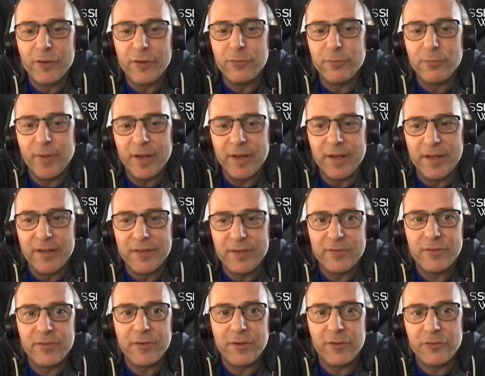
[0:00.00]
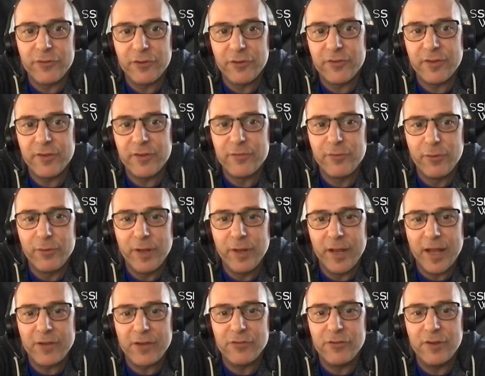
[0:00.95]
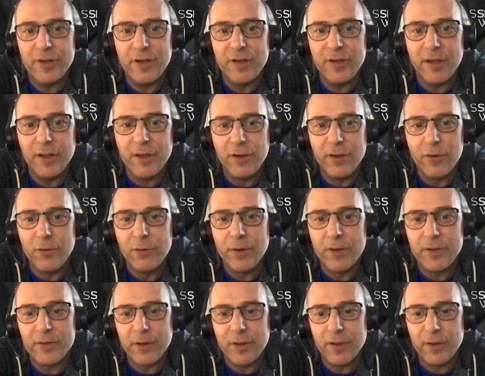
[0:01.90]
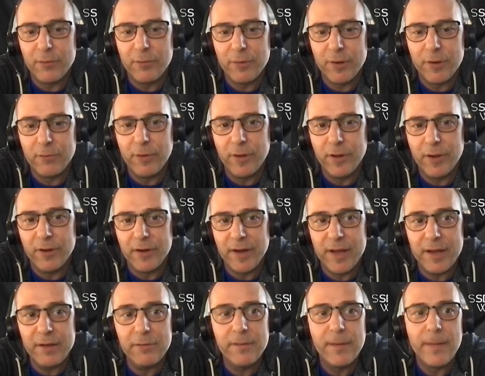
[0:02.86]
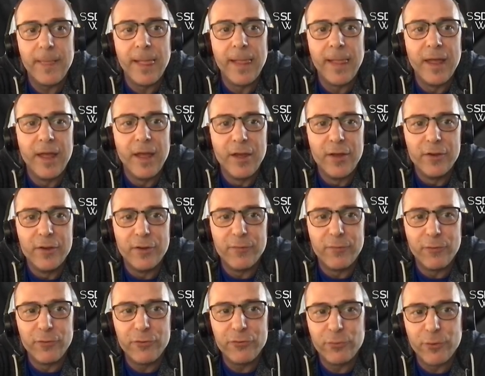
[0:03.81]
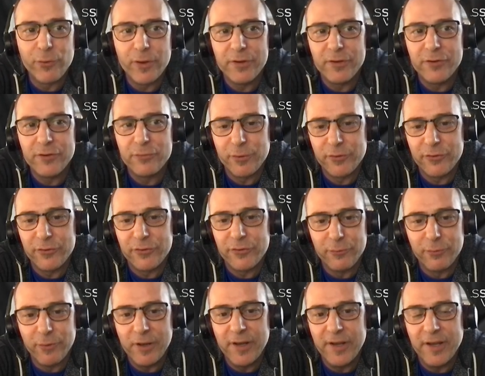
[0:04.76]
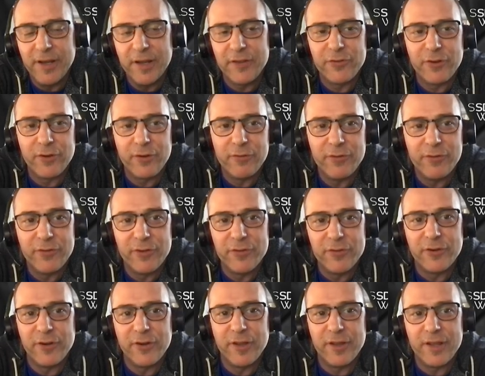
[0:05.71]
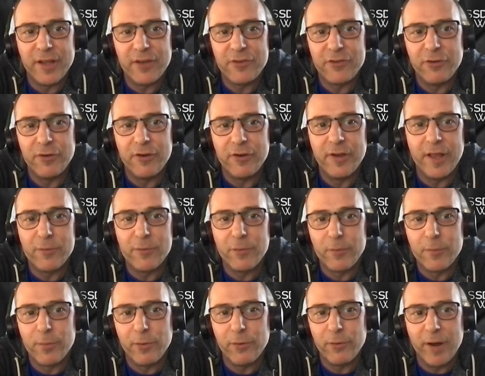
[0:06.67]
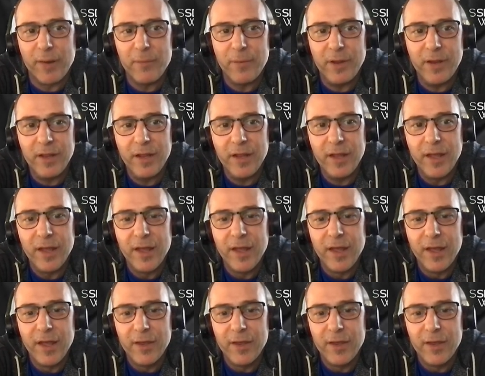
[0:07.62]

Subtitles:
were there to make this successful and actually go at where we are now. The first one was really the SRv6 architecture and network programming.